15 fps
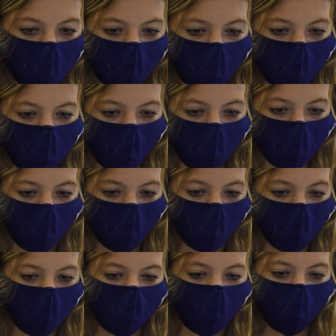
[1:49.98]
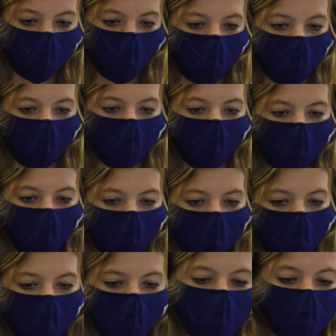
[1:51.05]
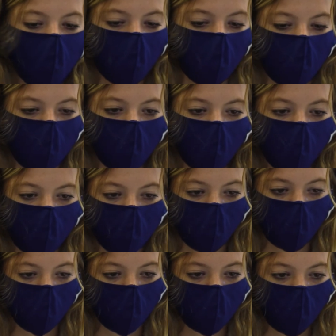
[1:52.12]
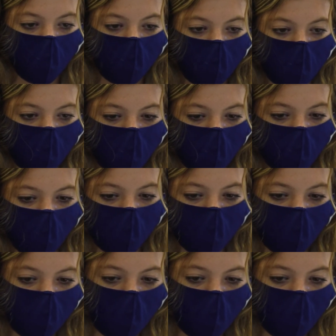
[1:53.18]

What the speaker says: up with a college board exam that's given in the spring semester,